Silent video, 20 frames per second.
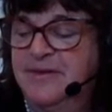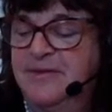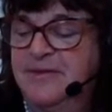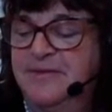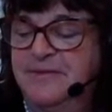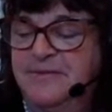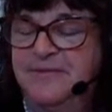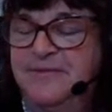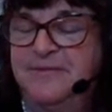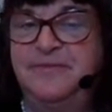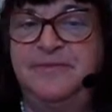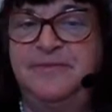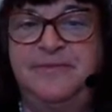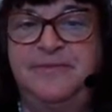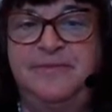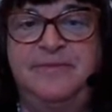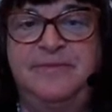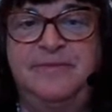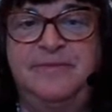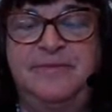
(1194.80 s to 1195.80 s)

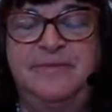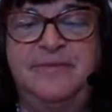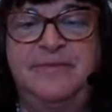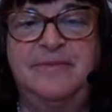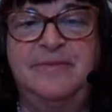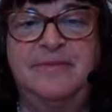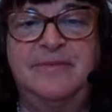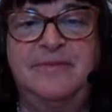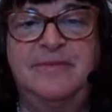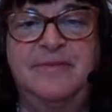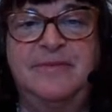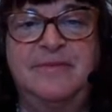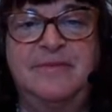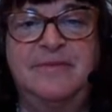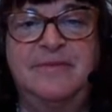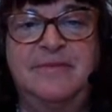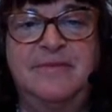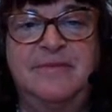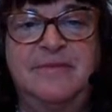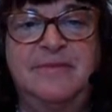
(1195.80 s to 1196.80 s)

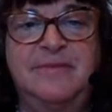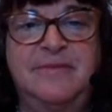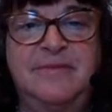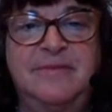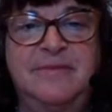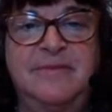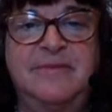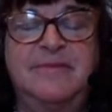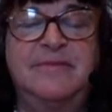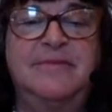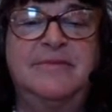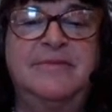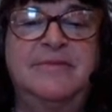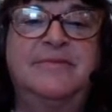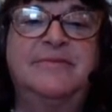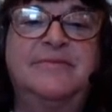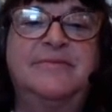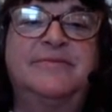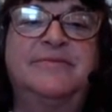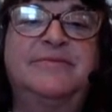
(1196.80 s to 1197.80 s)

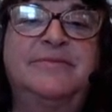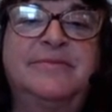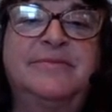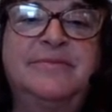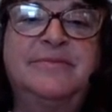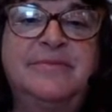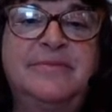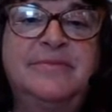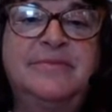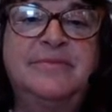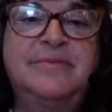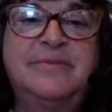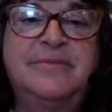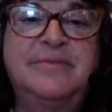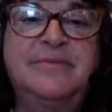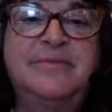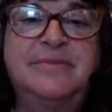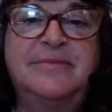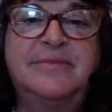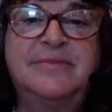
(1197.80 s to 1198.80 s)

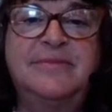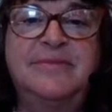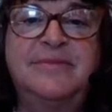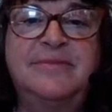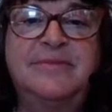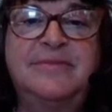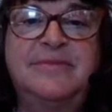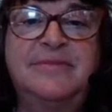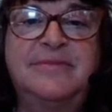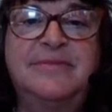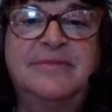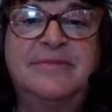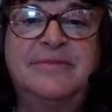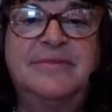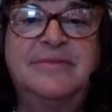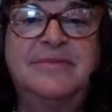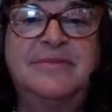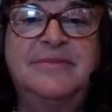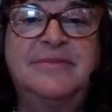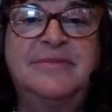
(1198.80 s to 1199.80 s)

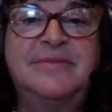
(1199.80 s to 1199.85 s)
(silent)